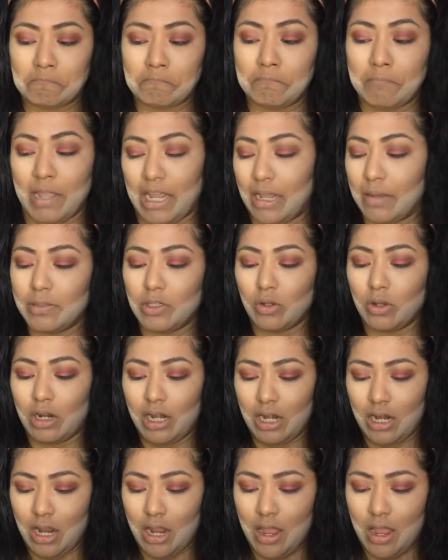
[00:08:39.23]
makeup store,
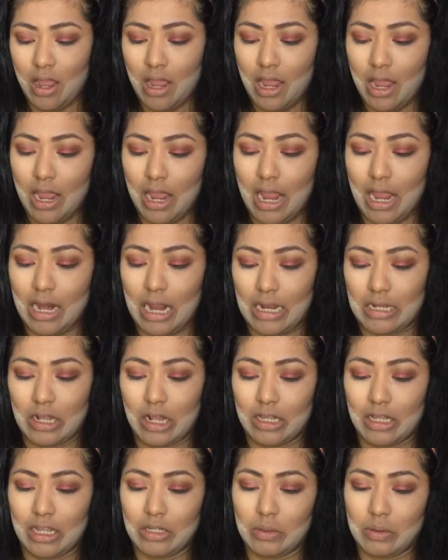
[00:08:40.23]
and I
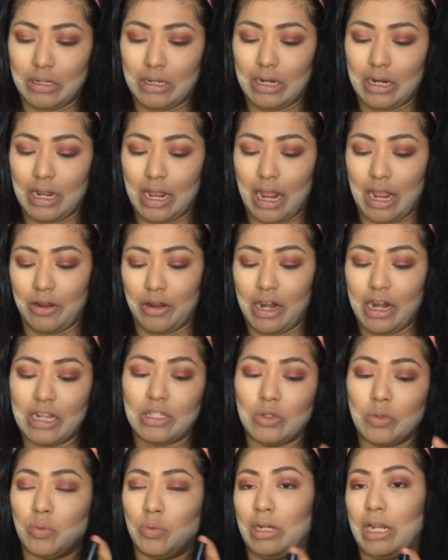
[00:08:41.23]
saw this one and I heard
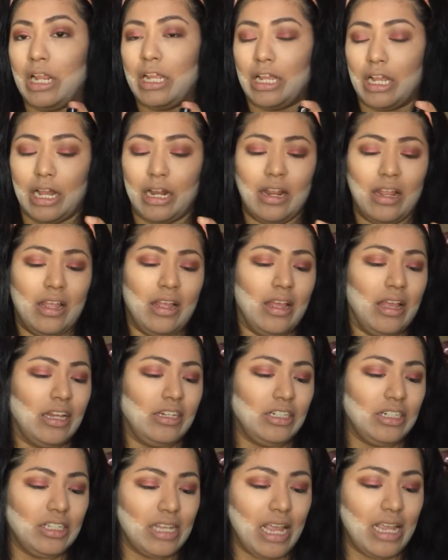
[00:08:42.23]
it's really good. It
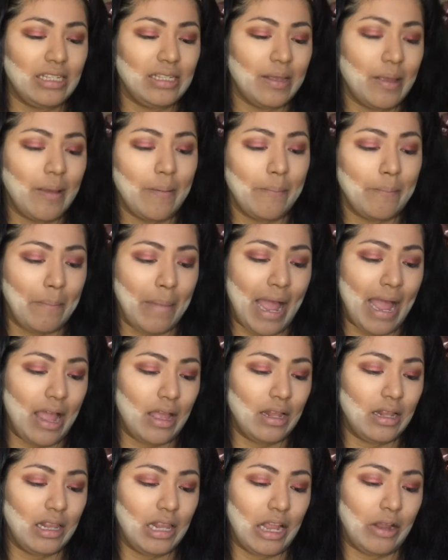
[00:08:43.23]
just says matte
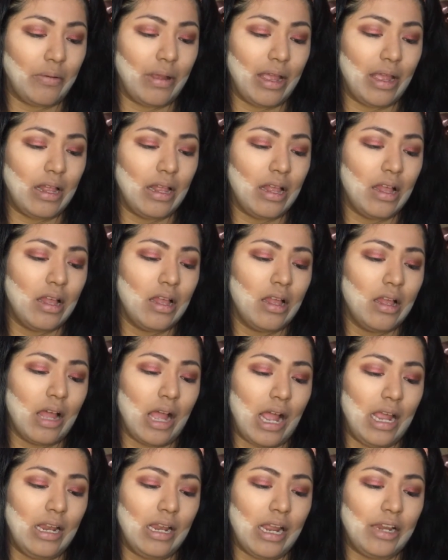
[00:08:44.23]
liquid
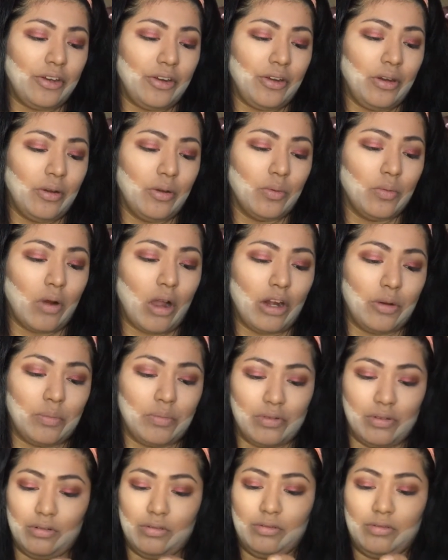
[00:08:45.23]
eyeliner
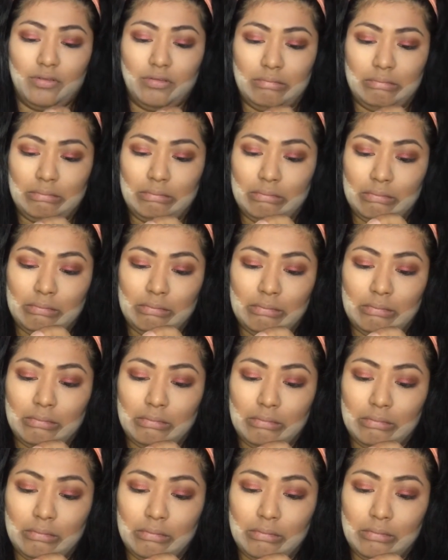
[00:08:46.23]
waterproof.
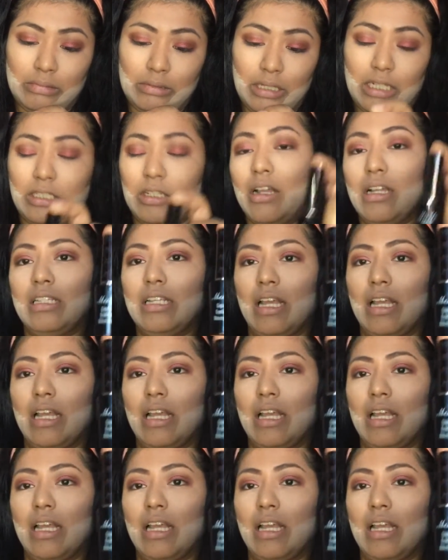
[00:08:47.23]
That's all it